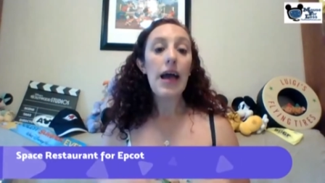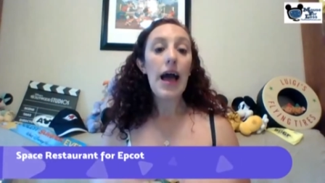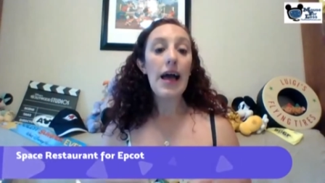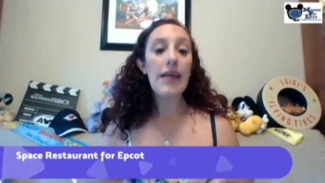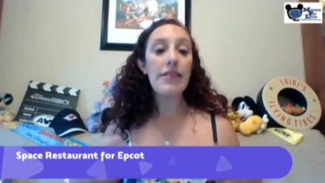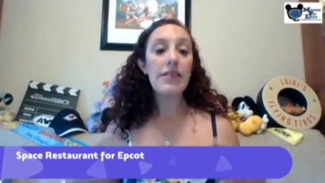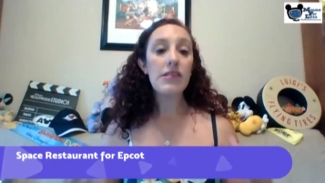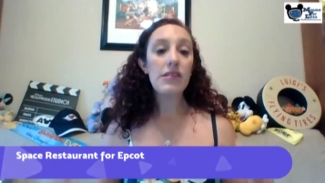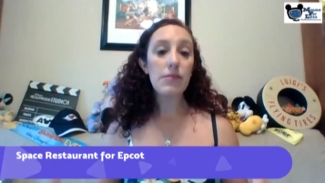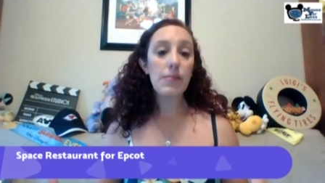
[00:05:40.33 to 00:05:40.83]

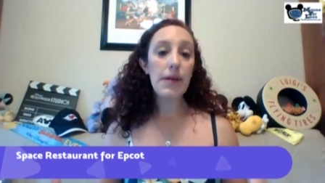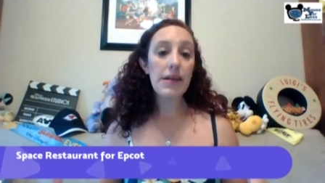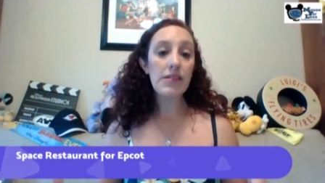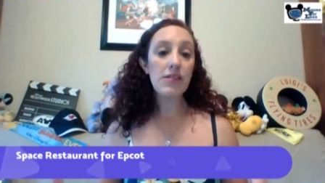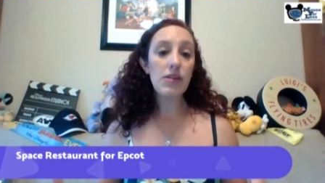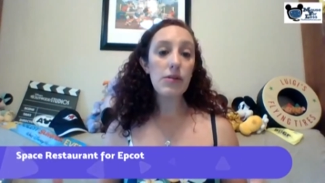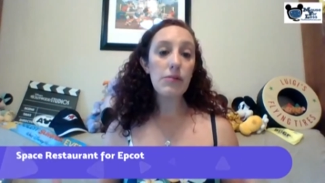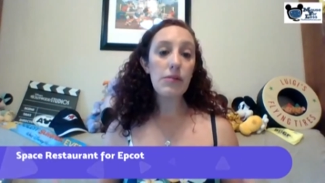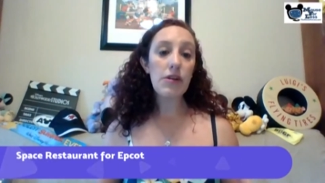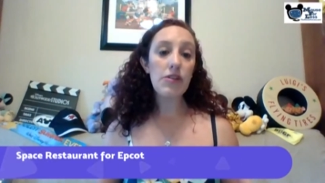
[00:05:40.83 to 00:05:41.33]
And the
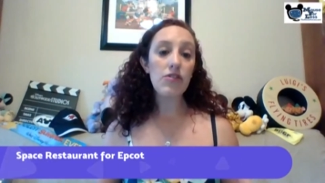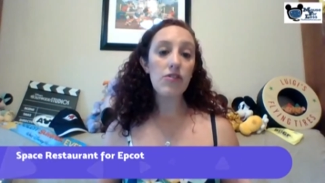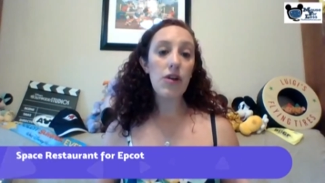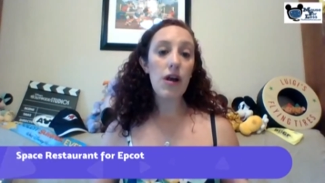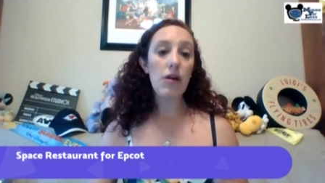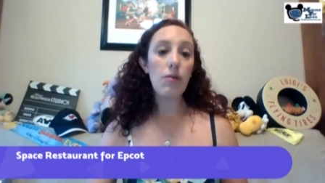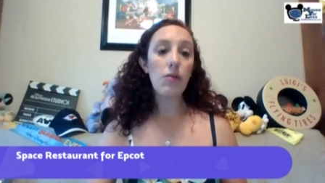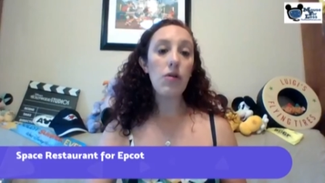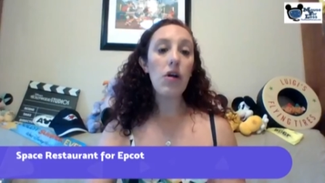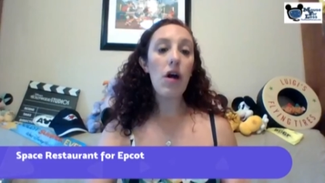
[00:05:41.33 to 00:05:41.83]
space-themed
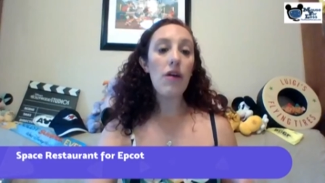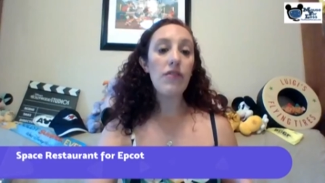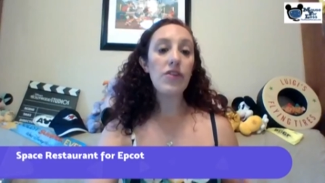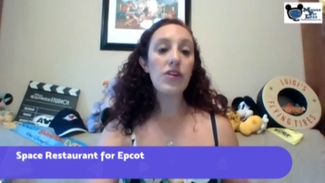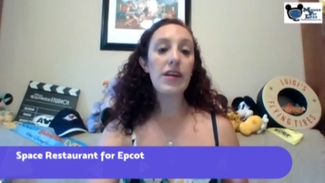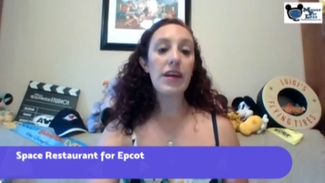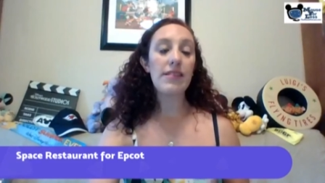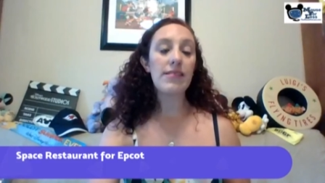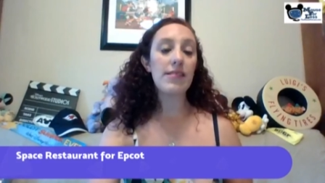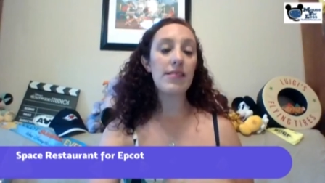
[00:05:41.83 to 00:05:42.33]
restaurant will
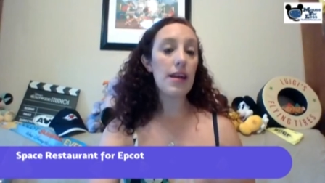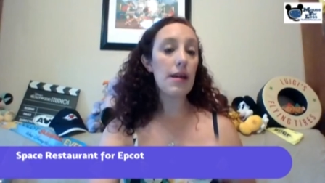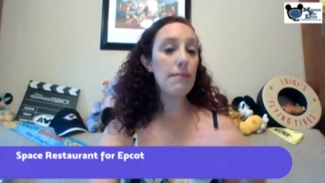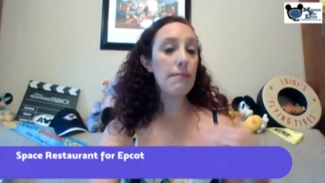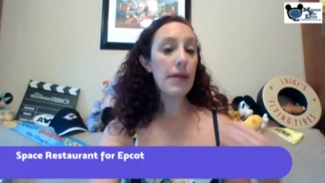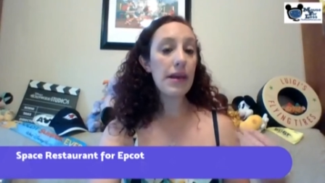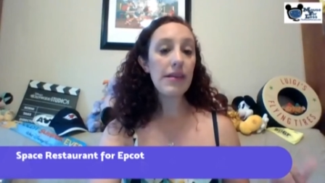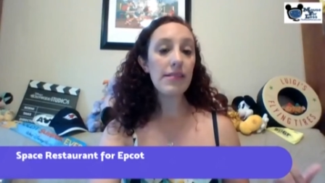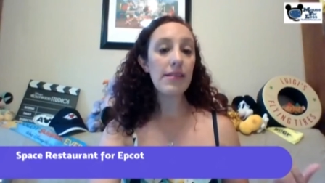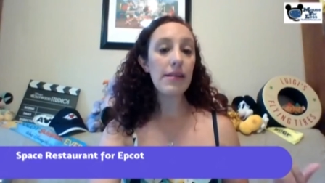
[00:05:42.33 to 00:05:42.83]
offer guests an
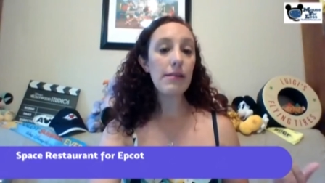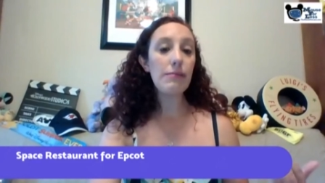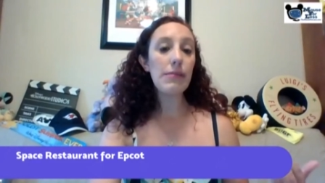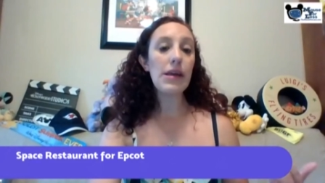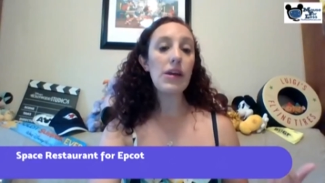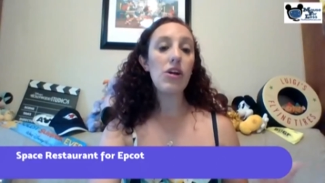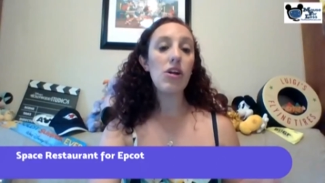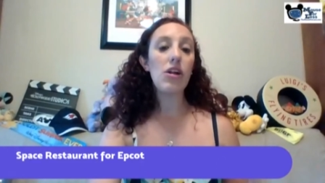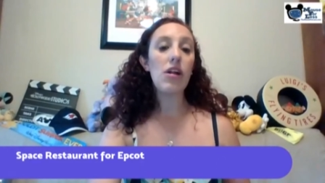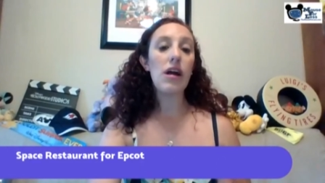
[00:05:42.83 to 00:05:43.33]
amazing
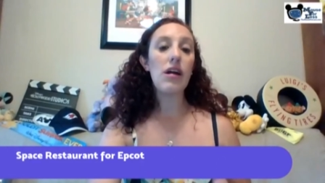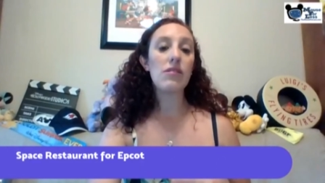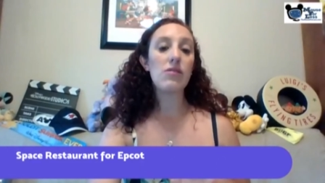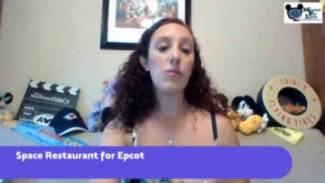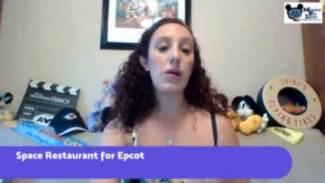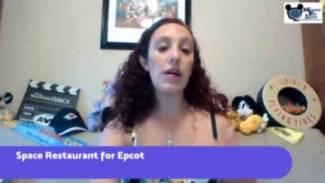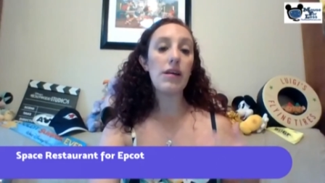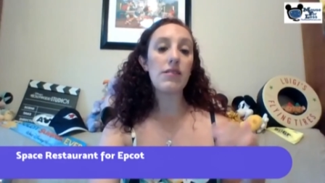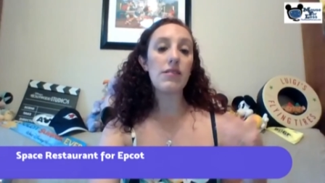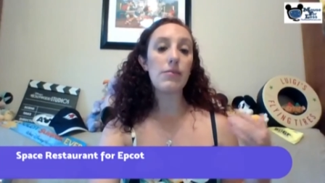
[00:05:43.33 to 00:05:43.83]
meal as
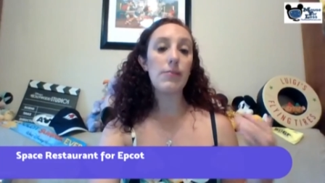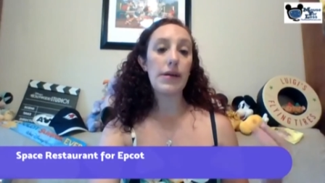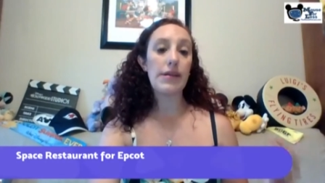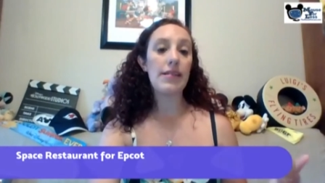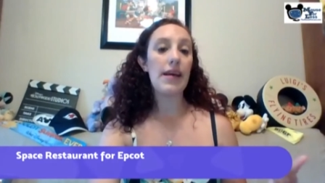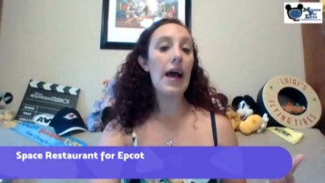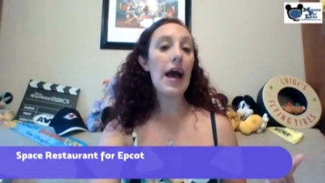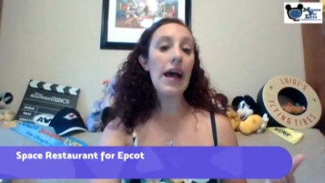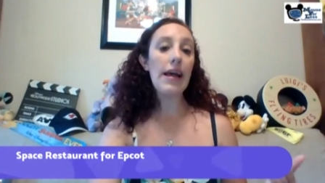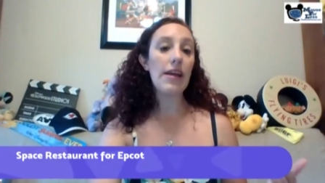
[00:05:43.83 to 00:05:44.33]
well as
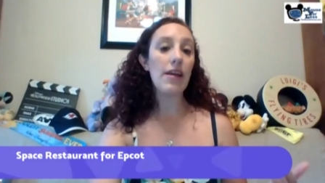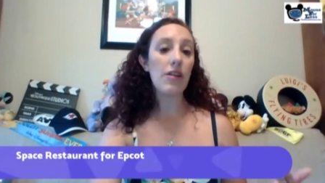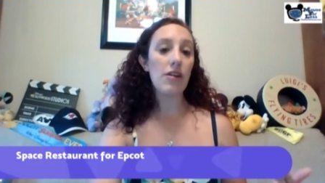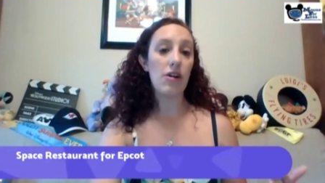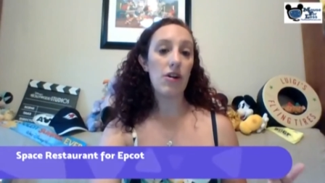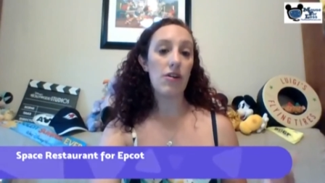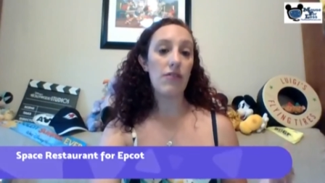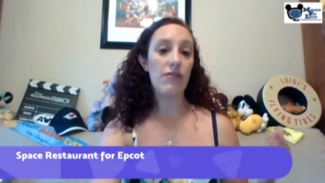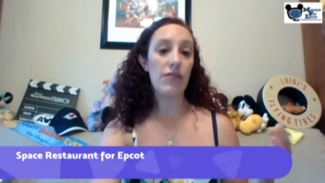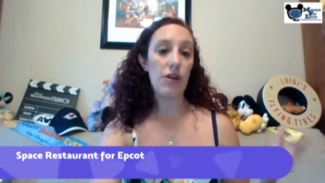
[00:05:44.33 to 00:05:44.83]

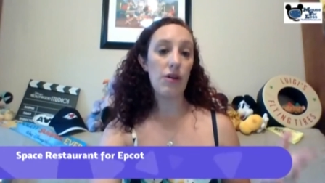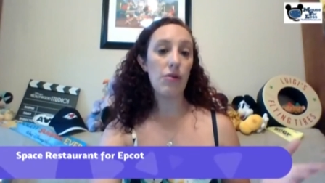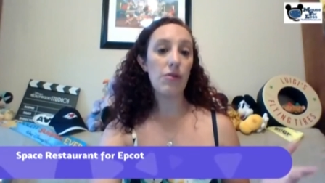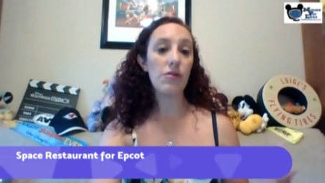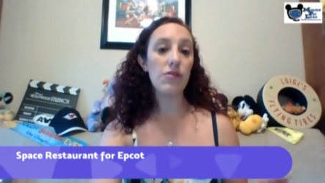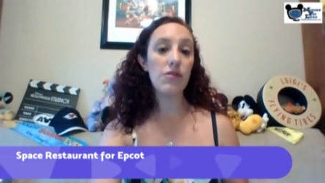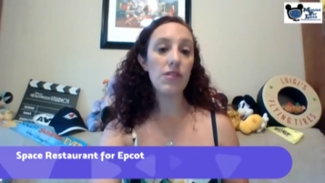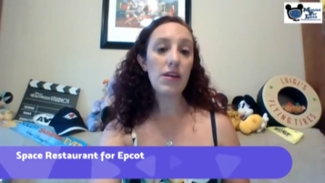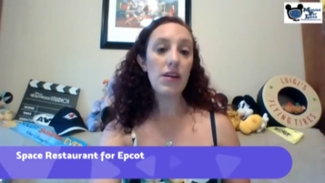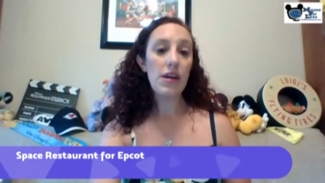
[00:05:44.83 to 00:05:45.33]
spectacular
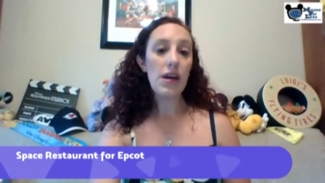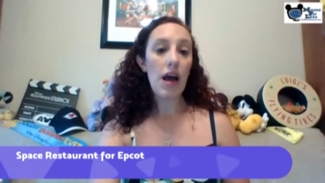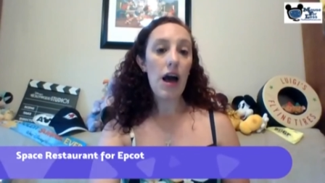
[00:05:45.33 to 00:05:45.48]
views